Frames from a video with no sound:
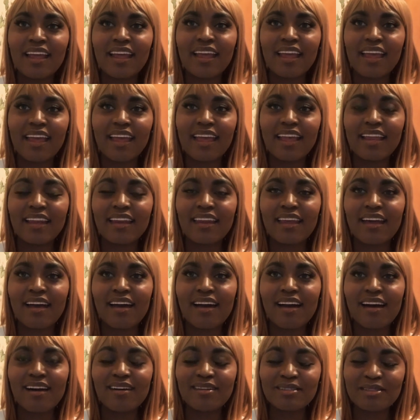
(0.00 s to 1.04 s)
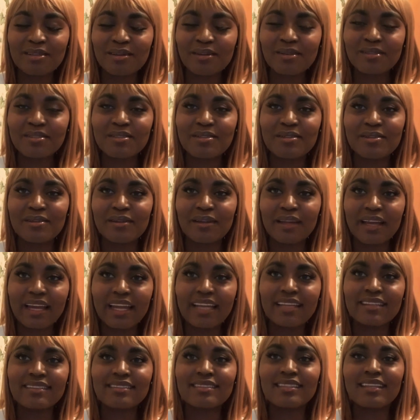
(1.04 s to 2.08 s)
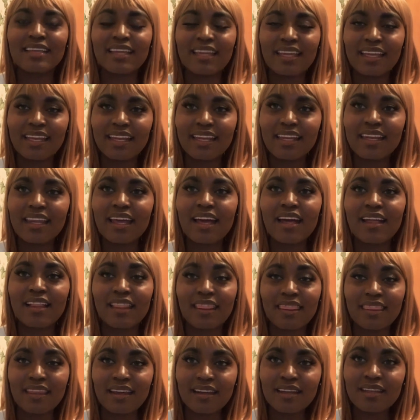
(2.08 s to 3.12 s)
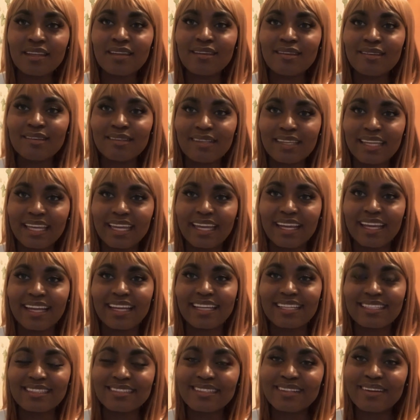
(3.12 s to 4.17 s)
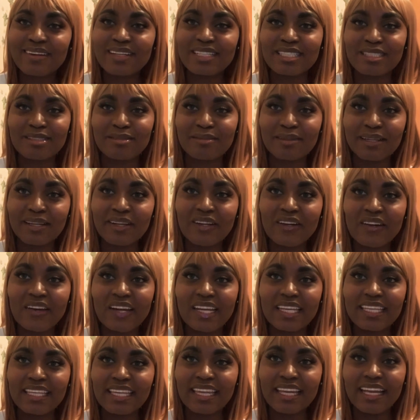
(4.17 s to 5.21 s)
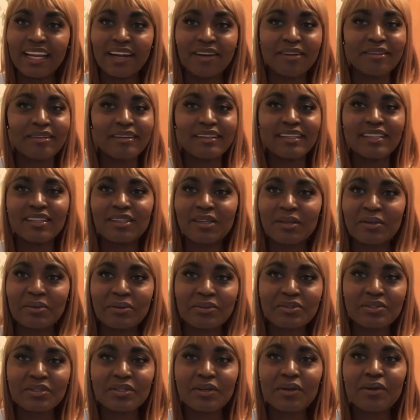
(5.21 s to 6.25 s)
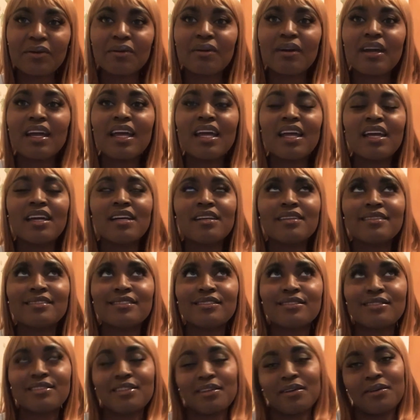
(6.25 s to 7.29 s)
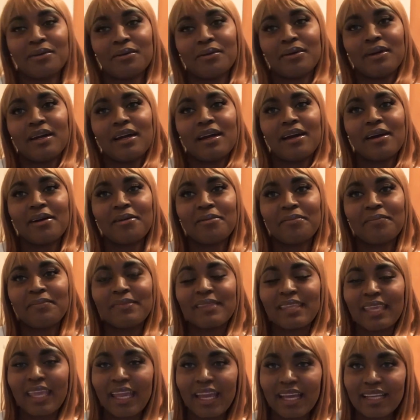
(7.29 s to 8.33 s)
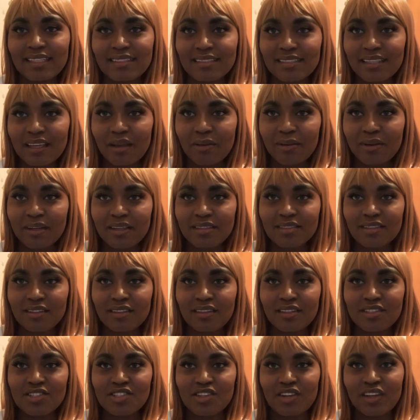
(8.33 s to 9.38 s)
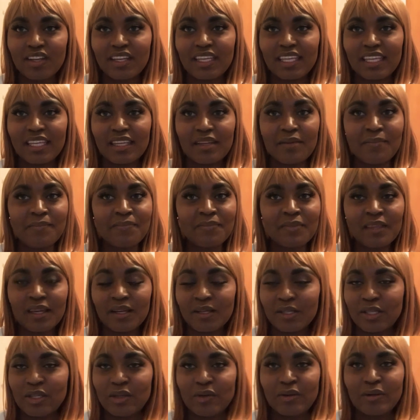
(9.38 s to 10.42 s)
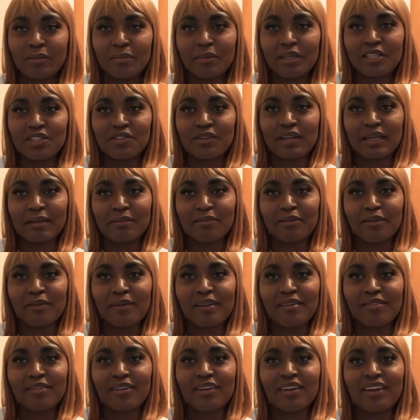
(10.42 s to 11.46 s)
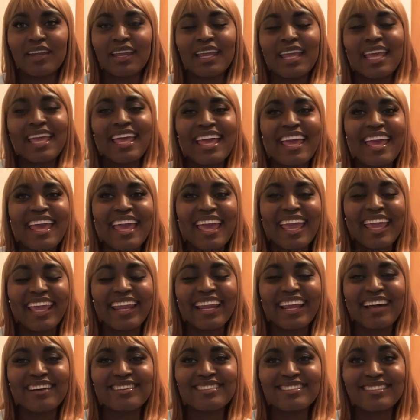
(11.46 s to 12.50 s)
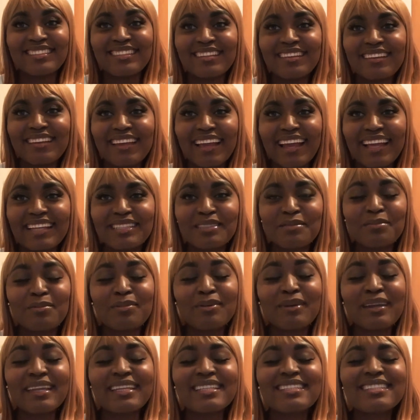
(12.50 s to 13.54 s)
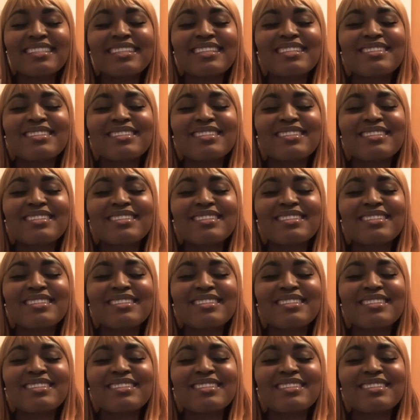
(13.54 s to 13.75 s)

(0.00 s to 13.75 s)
and I'll talk to you guys in the new year. It's going to be a great year, I already know. So stay with us on the journey. You and me try it forever. And I'll see you guys pretty